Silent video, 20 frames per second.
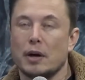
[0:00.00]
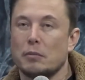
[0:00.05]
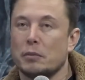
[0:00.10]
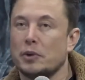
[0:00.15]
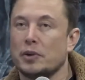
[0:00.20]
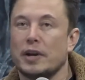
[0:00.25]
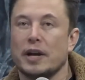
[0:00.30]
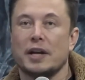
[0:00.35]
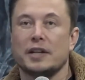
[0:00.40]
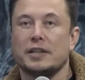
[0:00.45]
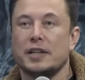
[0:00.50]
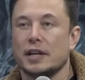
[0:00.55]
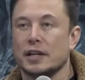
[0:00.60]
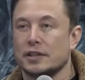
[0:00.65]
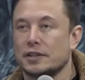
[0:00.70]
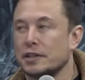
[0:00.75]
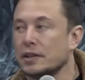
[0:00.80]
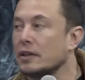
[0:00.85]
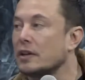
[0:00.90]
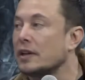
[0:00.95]
You can't take a
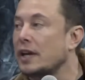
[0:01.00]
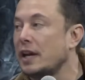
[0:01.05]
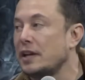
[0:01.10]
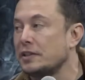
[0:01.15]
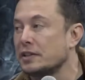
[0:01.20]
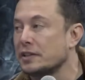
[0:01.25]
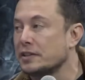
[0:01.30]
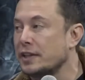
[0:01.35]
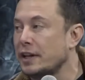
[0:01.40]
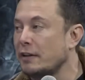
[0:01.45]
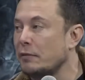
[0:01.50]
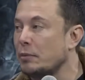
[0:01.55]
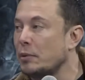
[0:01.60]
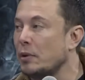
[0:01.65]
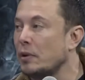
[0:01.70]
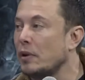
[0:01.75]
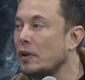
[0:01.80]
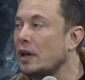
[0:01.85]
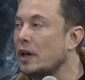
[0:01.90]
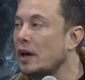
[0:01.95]
single case
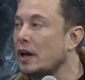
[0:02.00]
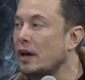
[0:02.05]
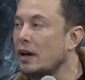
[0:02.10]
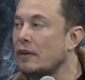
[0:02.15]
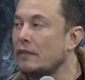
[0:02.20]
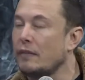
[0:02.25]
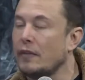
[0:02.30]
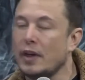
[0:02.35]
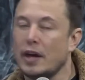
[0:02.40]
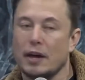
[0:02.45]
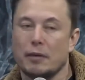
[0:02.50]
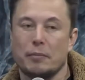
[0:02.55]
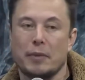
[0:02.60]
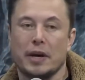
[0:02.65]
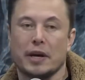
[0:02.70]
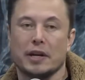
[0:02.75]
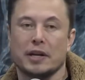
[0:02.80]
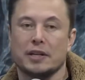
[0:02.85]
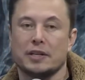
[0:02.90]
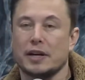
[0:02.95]
example and
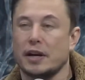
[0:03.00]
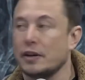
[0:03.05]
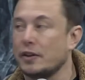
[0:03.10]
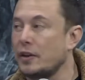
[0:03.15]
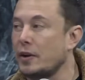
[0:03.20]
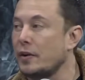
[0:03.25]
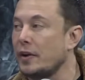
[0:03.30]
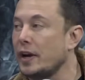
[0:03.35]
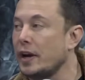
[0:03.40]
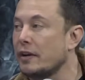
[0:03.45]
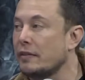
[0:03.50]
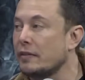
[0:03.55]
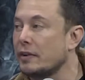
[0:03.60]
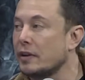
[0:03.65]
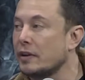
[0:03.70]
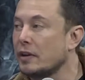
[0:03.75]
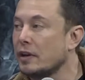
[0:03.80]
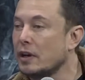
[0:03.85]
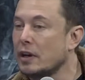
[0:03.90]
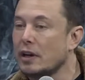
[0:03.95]
make an entire theory out of
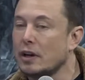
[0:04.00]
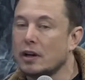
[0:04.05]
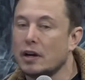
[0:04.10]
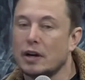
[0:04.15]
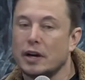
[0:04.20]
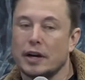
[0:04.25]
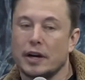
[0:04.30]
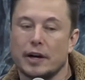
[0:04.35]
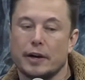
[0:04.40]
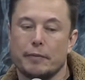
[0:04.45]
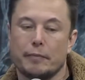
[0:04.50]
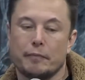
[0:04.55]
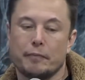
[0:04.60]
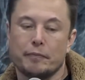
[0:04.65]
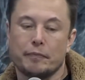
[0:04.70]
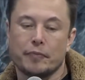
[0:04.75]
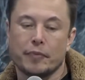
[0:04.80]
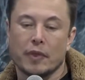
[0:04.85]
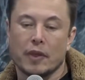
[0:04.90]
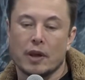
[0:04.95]
it.
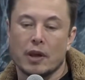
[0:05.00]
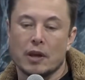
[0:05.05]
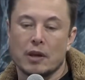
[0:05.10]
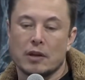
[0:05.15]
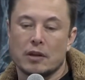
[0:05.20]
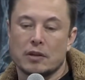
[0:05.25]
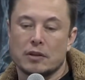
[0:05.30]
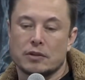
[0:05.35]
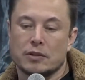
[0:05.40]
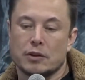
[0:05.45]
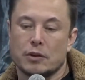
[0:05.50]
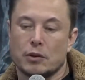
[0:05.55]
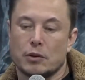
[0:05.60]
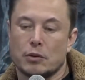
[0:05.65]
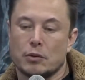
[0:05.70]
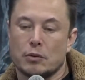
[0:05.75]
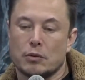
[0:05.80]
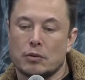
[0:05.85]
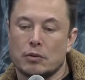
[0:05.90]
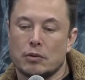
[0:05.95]

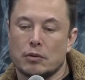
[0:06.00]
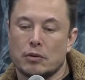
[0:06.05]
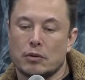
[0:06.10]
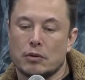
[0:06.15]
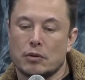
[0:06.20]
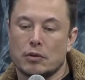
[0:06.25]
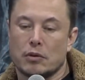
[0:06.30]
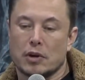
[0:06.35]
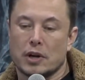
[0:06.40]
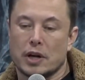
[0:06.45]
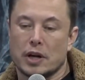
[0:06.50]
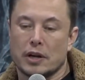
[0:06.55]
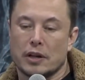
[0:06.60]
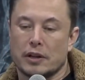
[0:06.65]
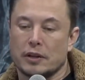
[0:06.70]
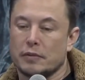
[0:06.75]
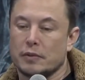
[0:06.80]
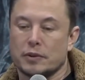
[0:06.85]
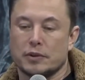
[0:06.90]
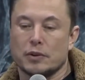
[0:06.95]
So
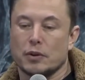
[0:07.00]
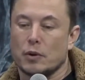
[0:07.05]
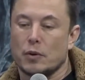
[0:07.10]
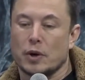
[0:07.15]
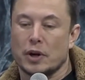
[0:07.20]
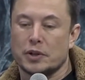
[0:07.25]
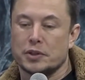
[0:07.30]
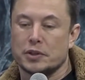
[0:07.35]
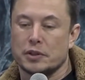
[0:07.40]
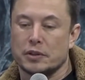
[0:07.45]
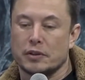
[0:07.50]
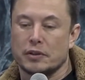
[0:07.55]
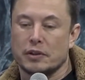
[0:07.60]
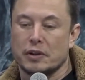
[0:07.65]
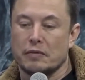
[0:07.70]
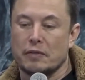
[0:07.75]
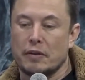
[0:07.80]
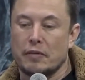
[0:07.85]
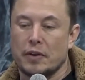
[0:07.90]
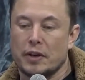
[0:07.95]
there's no question
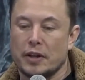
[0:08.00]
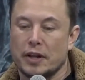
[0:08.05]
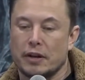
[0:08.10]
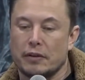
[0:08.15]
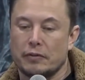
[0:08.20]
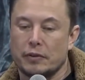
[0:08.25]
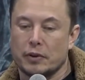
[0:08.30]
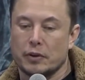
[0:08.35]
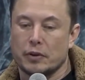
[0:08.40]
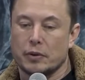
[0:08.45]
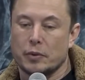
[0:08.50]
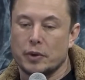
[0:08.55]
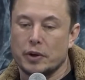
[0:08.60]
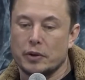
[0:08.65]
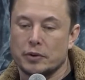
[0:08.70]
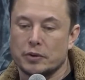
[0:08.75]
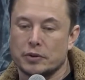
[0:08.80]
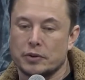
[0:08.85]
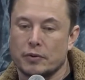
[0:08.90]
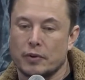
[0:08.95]
in my mind that if you could
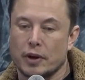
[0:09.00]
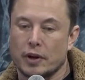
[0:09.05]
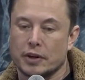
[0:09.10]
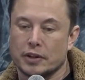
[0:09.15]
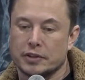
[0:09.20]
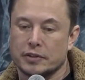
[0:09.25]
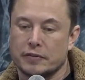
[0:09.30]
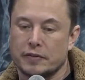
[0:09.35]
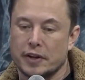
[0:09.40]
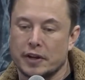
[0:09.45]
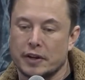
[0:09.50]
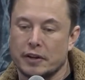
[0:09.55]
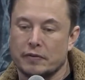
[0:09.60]
reuse the rockets,